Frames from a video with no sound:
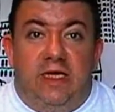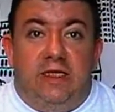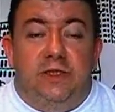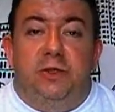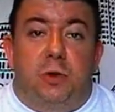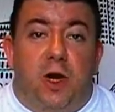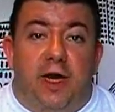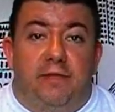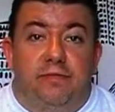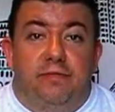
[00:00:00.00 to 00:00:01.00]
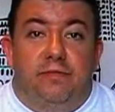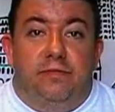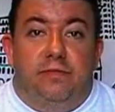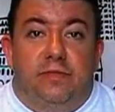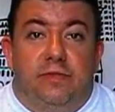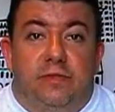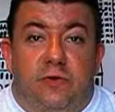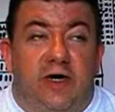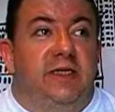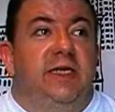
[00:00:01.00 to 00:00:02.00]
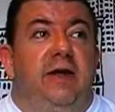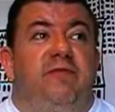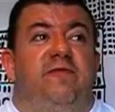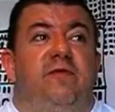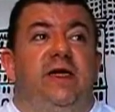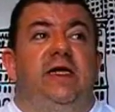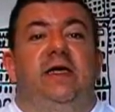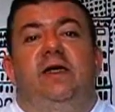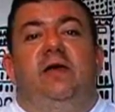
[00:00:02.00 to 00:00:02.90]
Because you tried. Great example for me,